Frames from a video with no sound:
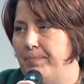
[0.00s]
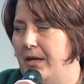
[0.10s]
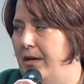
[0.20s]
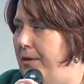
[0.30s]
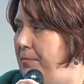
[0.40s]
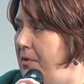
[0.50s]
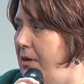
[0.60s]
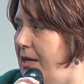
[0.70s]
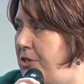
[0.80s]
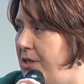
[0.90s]

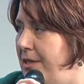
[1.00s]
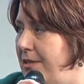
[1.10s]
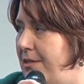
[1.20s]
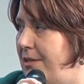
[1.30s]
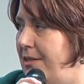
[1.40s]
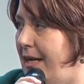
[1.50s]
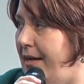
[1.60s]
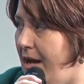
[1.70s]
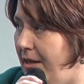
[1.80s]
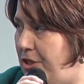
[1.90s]
not just
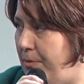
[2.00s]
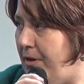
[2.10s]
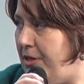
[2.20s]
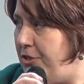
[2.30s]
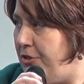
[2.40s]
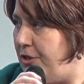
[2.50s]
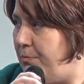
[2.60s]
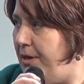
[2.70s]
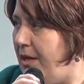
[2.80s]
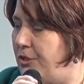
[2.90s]
technology pressures,
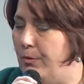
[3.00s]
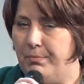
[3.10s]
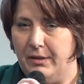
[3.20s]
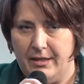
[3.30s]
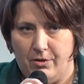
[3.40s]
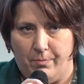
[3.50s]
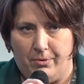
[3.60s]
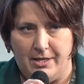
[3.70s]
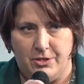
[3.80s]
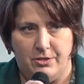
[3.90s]
but also political
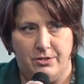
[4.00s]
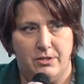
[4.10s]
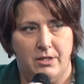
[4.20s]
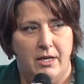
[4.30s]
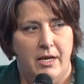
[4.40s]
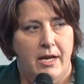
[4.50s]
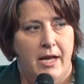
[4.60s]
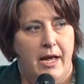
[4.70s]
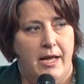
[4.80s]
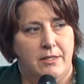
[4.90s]
pressures.
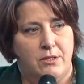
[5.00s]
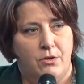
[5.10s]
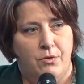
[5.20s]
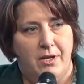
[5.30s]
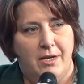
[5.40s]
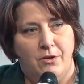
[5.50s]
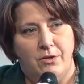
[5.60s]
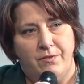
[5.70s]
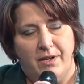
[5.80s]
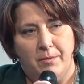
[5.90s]
And so that you're
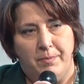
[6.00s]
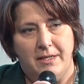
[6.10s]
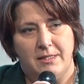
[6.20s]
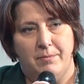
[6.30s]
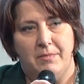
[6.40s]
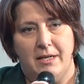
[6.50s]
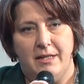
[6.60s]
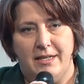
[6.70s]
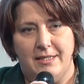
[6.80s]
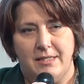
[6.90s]
developing something
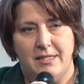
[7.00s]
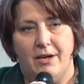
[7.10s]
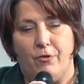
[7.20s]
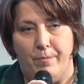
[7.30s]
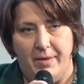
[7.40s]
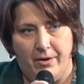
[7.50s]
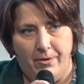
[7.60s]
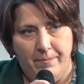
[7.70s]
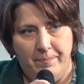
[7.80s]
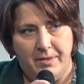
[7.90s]
that is
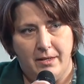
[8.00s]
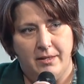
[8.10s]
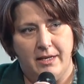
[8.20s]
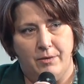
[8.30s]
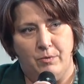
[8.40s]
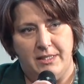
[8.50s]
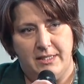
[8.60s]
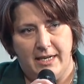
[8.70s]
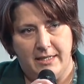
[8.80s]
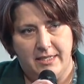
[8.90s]
incremental, that can
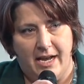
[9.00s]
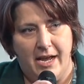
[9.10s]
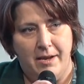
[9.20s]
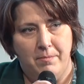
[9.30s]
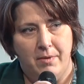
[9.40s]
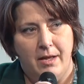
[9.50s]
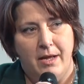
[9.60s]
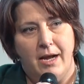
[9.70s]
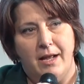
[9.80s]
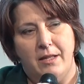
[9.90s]
withstand time,
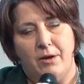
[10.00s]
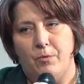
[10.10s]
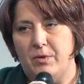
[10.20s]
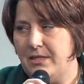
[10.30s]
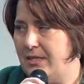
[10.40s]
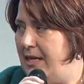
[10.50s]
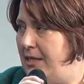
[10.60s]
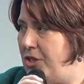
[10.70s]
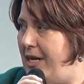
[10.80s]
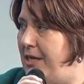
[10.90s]
and that can withstand
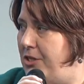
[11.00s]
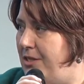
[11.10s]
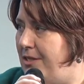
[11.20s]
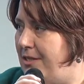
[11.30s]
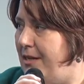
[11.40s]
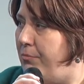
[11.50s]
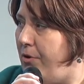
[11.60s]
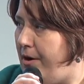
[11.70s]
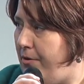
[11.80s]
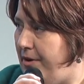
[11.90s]
changes in
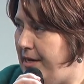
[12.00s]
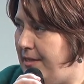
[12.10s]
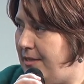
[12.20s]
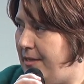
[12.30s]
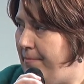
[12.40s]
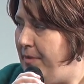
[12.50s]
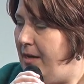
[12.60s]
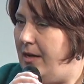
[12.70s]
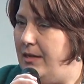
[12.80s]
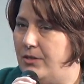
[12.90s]
priorities.
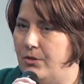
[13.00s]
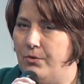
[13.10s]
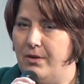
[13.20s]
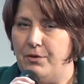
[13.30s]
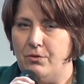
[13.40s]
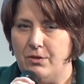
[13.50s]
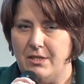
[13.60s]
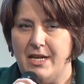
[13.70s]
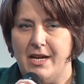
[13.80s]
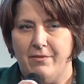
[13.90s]
And so if you
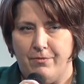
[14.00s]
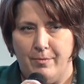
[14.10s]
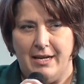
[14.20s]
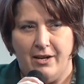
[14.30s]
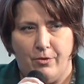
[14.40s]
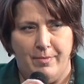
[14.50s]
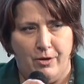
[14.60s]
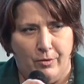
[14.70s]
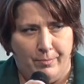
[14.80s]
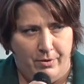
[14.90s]
take it from an
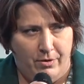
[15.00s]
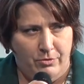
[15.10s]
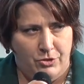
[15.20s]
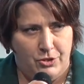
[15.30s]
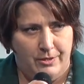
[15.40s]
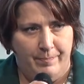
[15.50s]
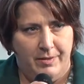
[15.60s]
incremental approach